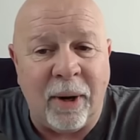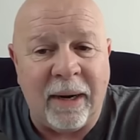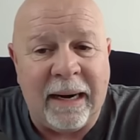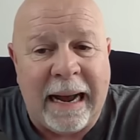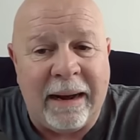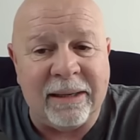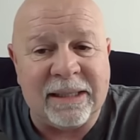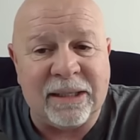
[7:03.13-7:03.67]

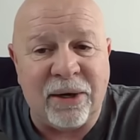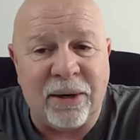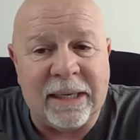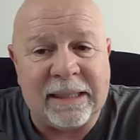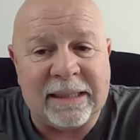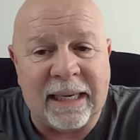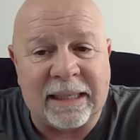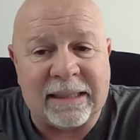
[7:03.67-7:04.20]
Now it's
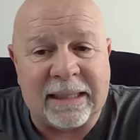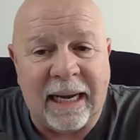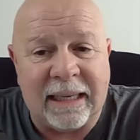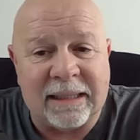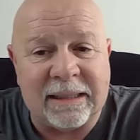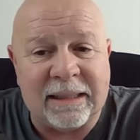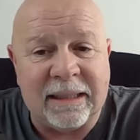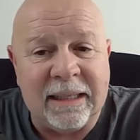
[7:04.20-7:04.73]
36
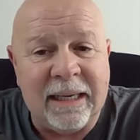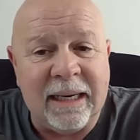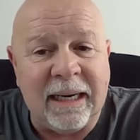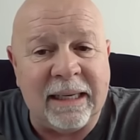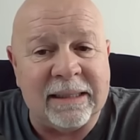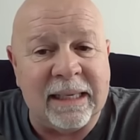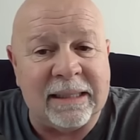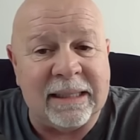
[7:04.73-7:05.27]
cents
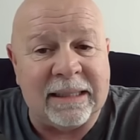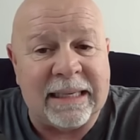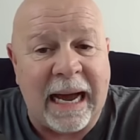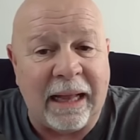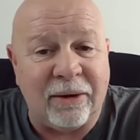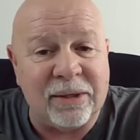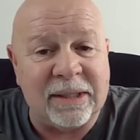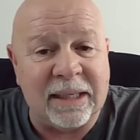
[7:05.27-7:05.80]
because it's
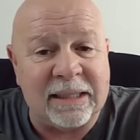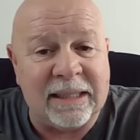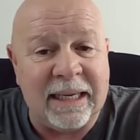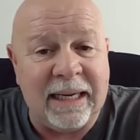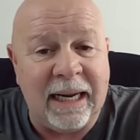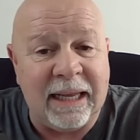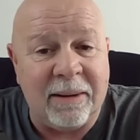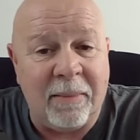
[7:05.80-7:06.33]

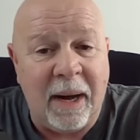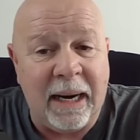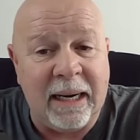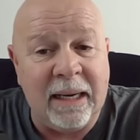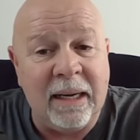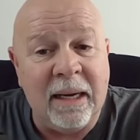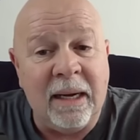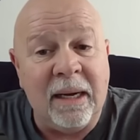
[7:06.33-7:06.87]
$1.16 in the
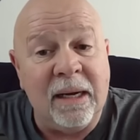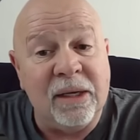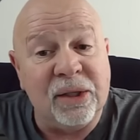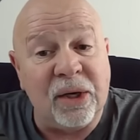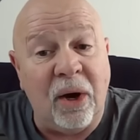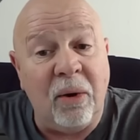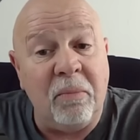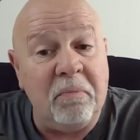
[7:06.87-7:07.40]
money.
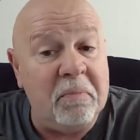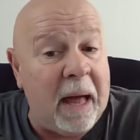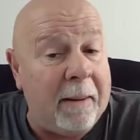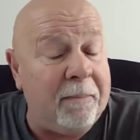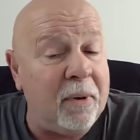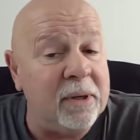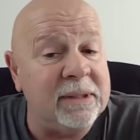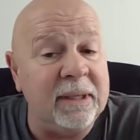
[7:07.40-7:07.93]
So that
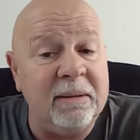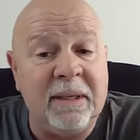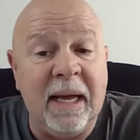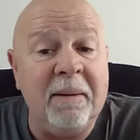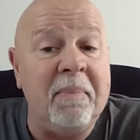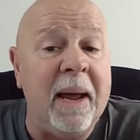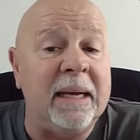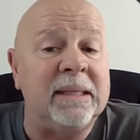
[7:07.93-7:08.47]
person
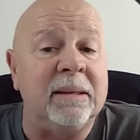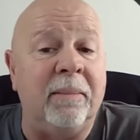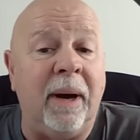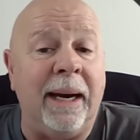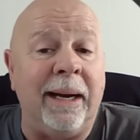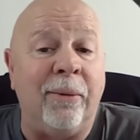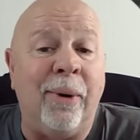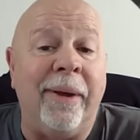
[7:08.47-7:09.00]
did make some
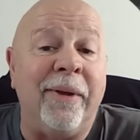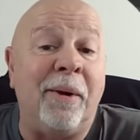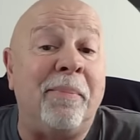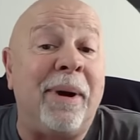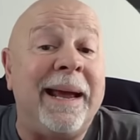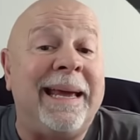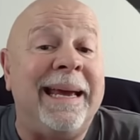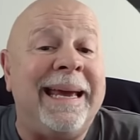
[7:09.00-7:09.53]
money. Well, they're
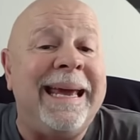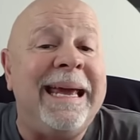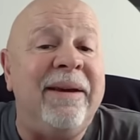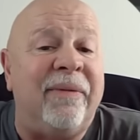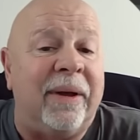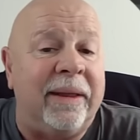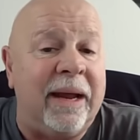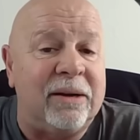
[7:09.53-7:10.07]
breaking
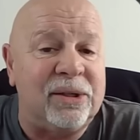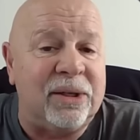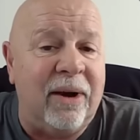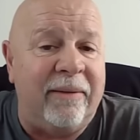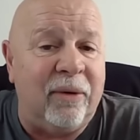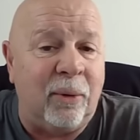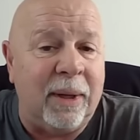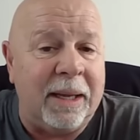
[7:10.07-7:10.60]
even. They still
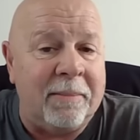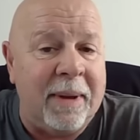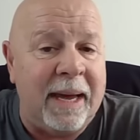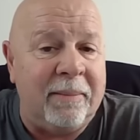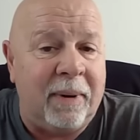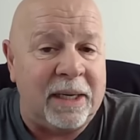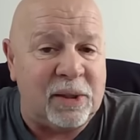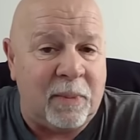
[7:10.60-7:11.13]
haven't really made
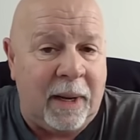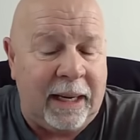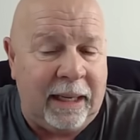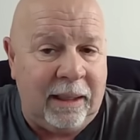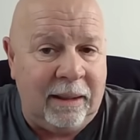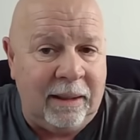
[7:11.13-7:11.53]
much money.